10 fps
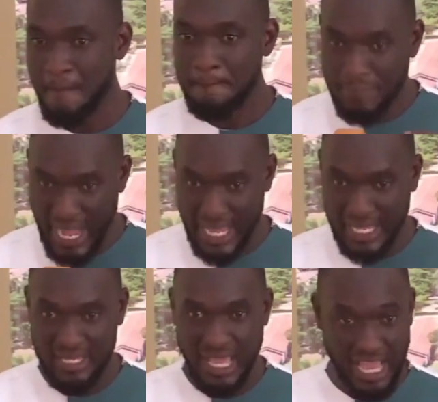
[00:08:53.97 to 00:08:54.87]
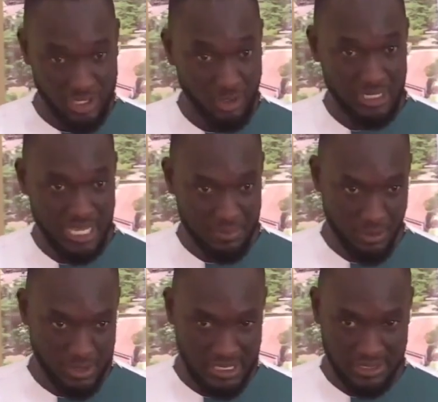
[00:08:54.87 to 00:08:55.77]
by an online
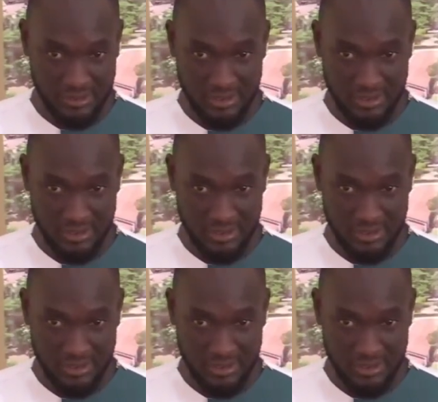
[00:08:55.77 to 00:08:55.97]
portal.